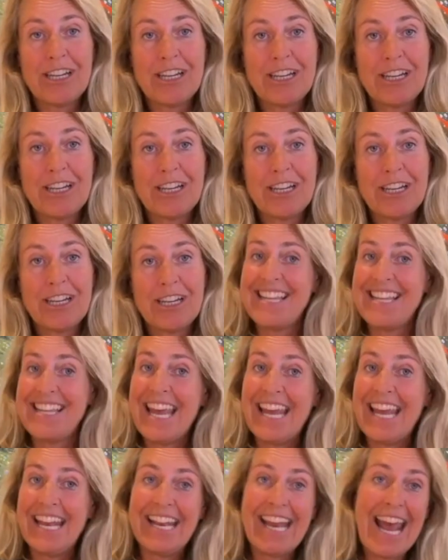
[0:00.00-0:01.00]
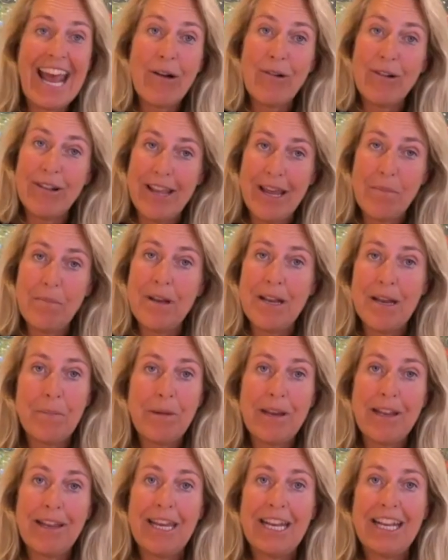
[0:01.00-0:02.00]
companies, and how are they
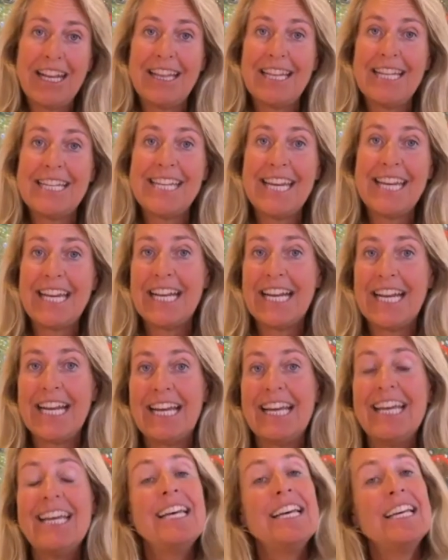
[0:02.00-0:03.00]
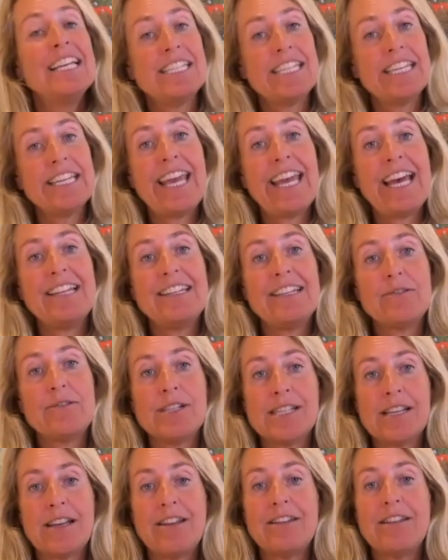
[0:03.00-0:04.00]
manipulating the data to get the
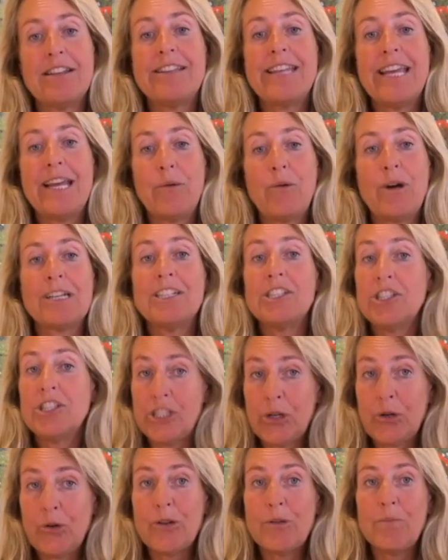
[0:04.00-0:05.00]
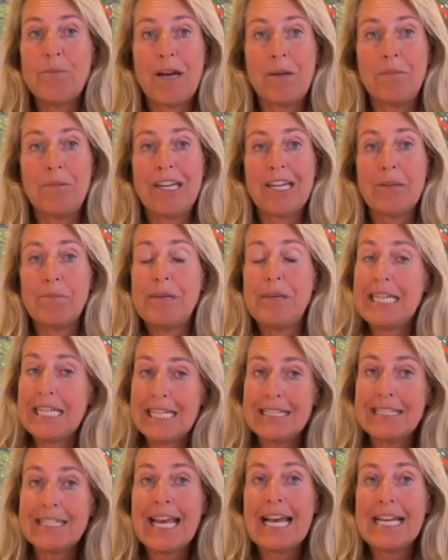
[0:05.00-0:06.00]
result that they want to show the public?
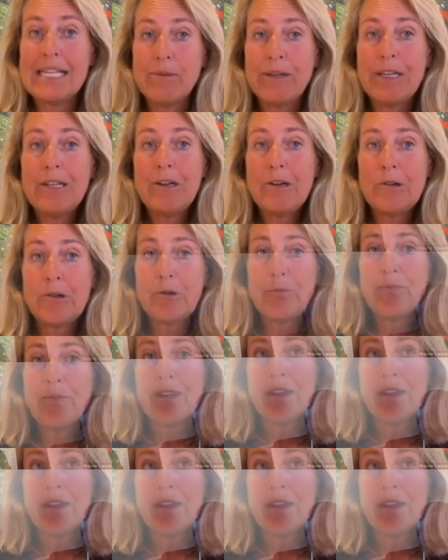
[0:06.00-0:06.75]
Because as we know,